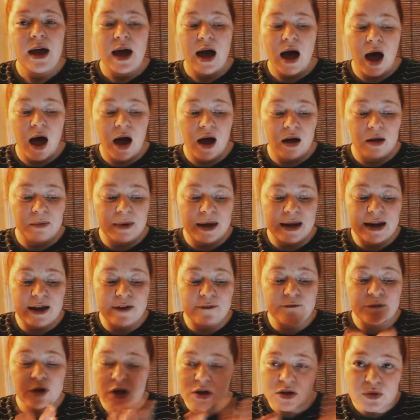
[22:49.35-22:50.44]
Um, and at
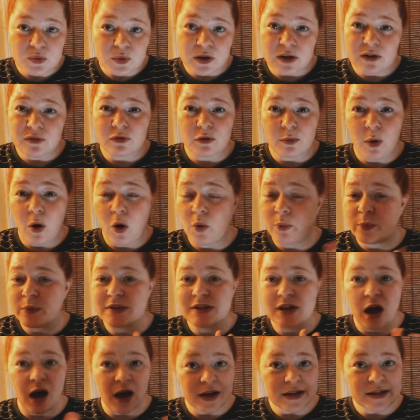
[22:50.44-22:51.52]
first working from home was
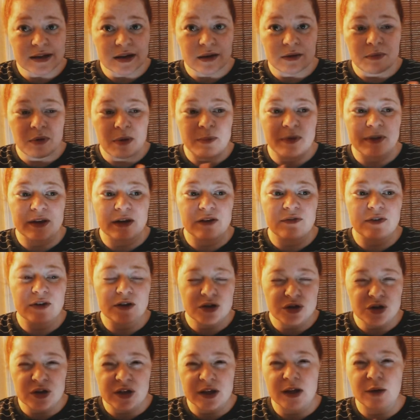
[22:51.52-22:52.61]
awesome, but then
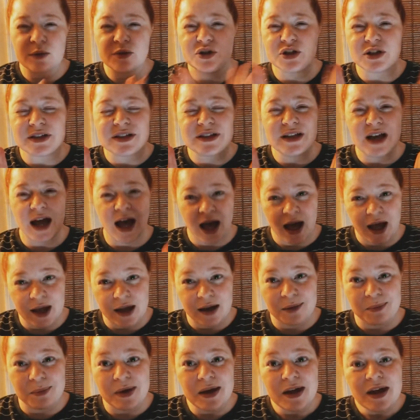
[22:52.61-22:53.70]
eventually it was just
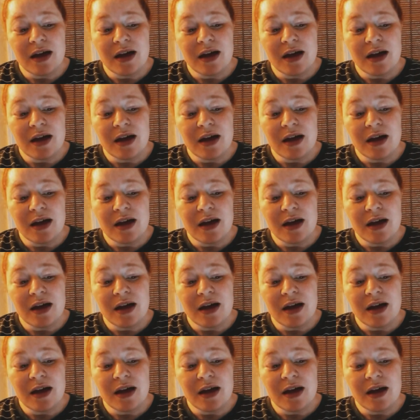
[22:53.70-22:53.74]
time.